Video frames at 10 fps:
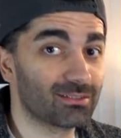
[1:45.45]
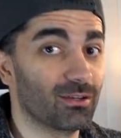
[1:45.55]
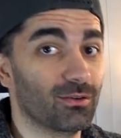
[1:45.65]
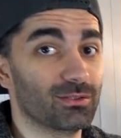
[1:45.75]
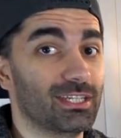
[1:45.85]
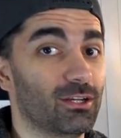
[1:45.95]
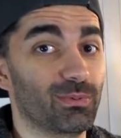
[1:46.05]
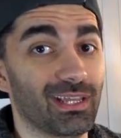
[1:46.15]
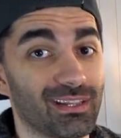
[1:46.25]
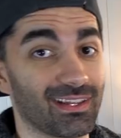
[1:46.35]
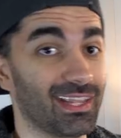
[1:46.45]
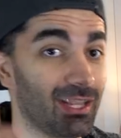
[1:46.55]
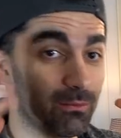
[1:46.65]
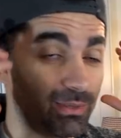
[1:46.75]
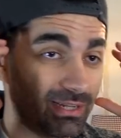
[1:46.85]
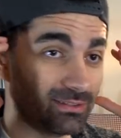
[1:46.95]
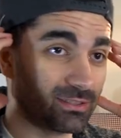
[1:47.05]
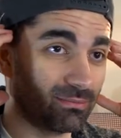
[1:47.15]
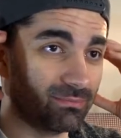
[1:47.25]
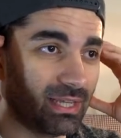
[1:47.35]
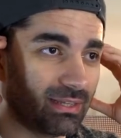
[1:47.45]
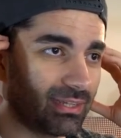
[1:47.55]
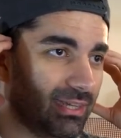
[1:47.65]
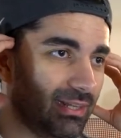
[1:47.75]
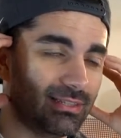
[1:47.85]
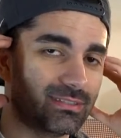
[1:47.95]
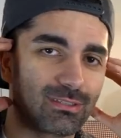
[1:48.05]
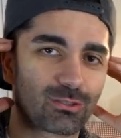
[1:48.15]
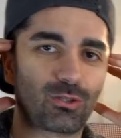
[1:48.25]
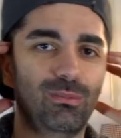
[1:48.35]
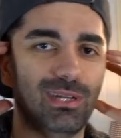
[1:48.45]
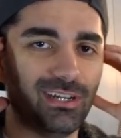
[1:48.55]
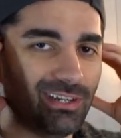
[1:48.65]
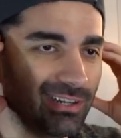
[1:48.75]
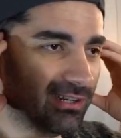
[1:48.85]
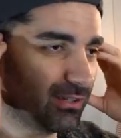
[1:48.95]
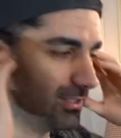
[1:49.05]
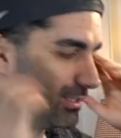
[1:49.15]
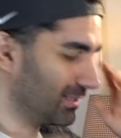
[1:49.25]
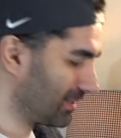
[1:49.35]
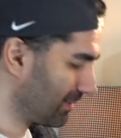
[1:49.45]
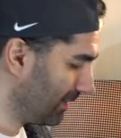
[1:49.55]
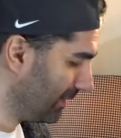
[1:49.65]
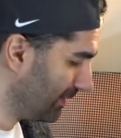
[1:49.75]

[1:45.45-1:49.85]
So say you're playing a game and some kid is screaming in your ear, you can just,